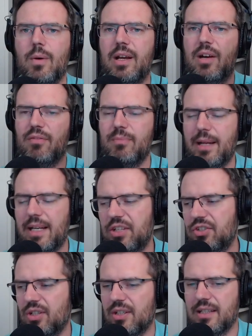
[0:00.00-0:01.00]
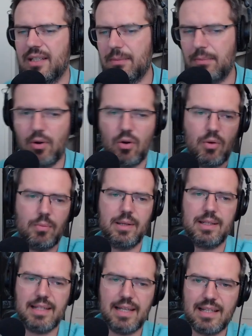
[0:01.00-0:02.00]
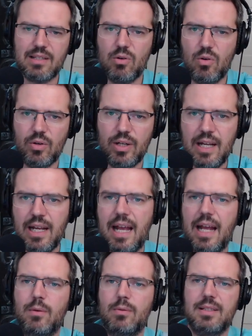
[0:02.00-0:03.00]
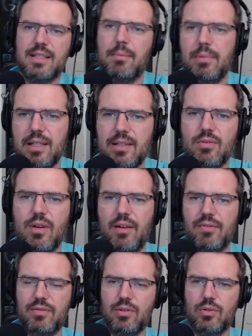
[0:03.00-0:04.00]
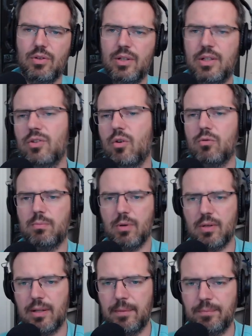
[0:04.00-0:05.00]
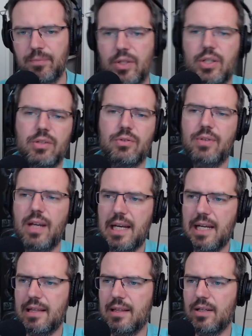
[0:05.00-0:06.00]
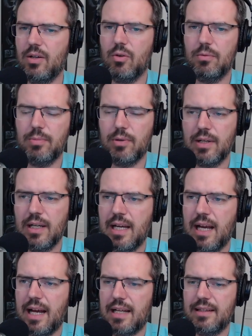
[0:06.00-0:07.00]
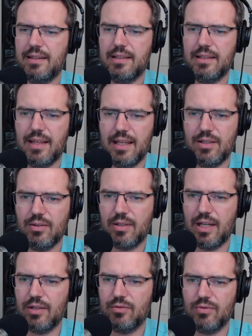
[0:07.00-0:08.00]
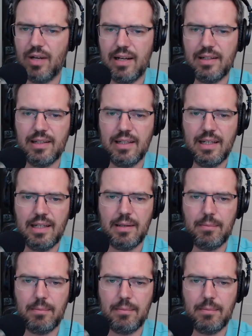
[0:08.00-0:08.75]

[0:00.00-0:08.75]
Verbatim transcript: way of managing the deployment and so on. And with Zeppelin you have your notebook you can create in the notebook and then you can run